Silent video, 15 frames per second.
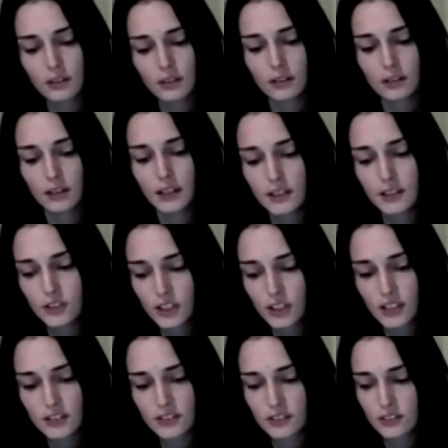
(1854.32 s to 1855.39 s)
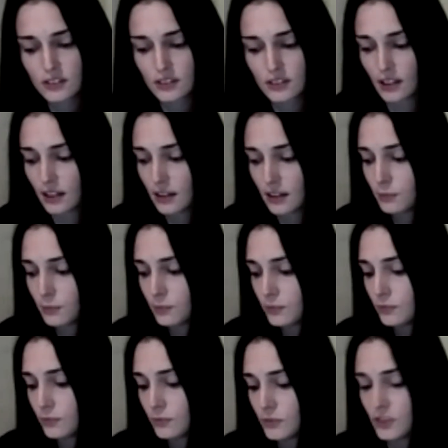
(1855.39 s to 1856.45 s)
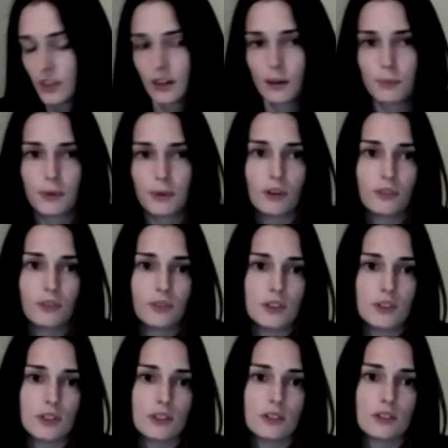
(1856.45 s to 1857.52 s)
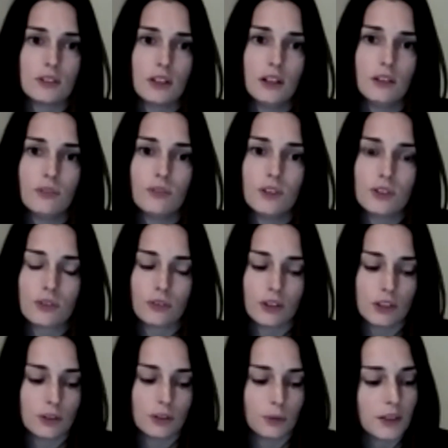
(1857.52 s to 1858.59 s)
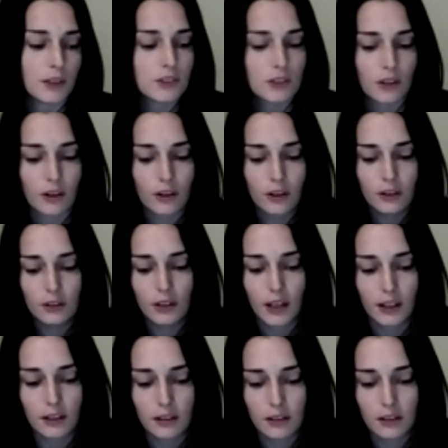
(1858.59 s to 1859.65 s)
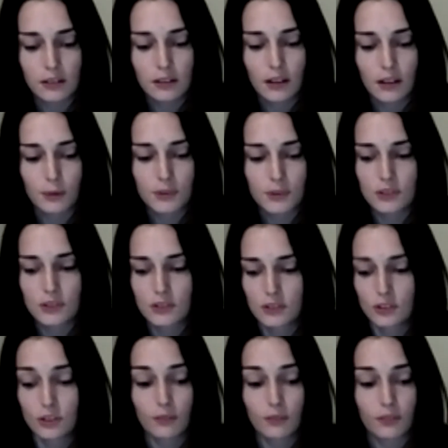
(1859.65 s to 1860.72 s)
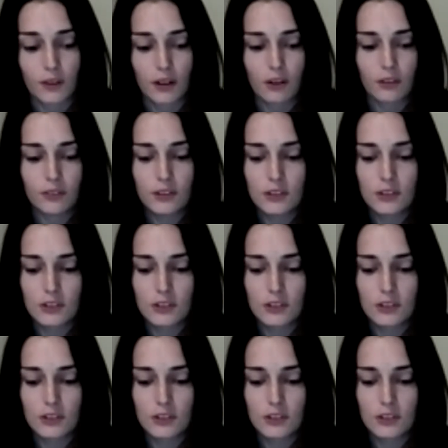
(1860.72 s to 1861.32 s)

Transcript: I just set up an office in Fitzroy 2 months ago, and that was a shopfront office.